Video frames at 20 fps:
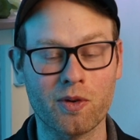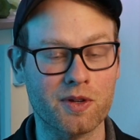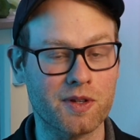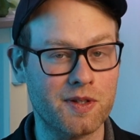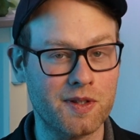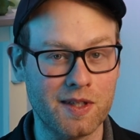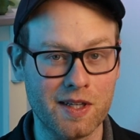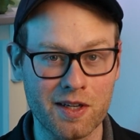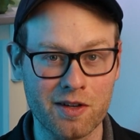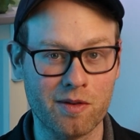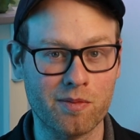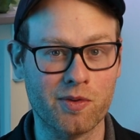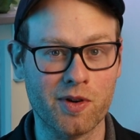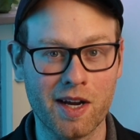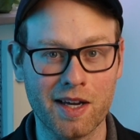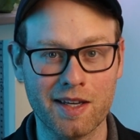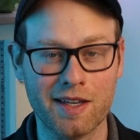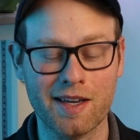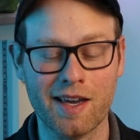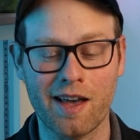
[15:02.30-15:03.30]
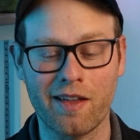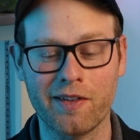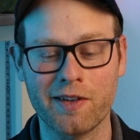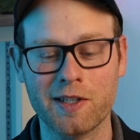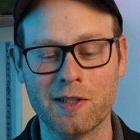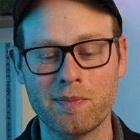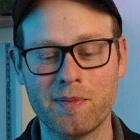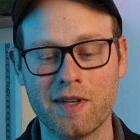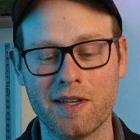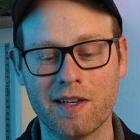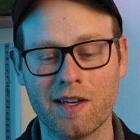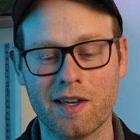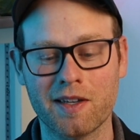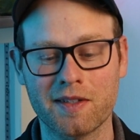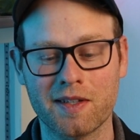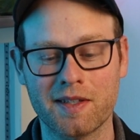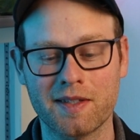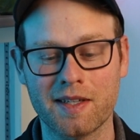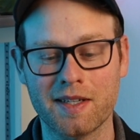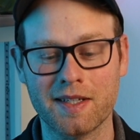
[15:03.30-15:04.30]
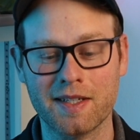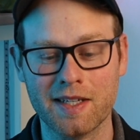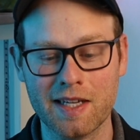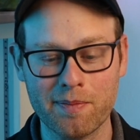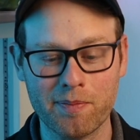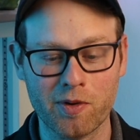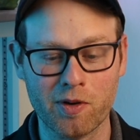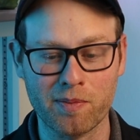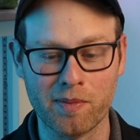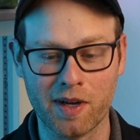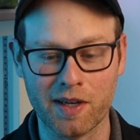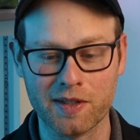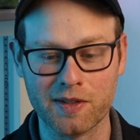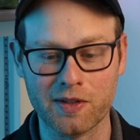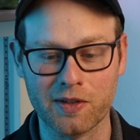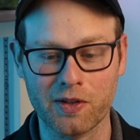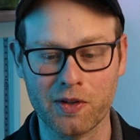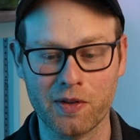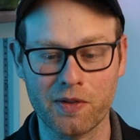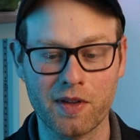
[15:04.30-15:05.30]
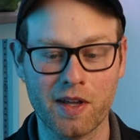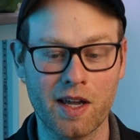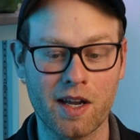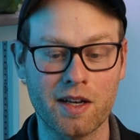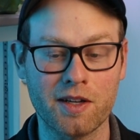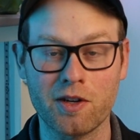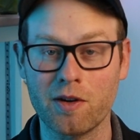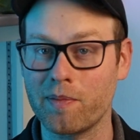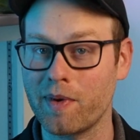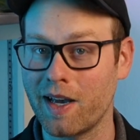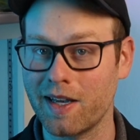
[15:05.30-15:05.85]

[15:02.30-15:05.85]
or see your brachialis because it's a deeper muscle than your